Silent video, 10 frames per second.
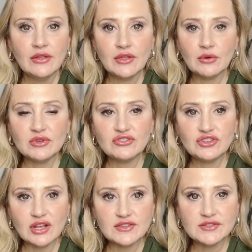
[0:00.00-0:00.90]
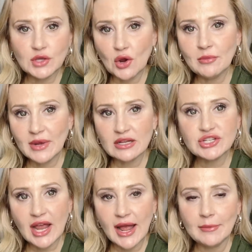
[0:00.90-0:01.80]
There was just so
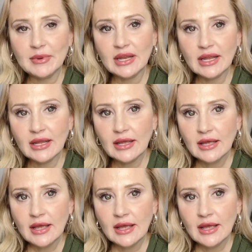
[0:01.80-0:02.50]
much happening.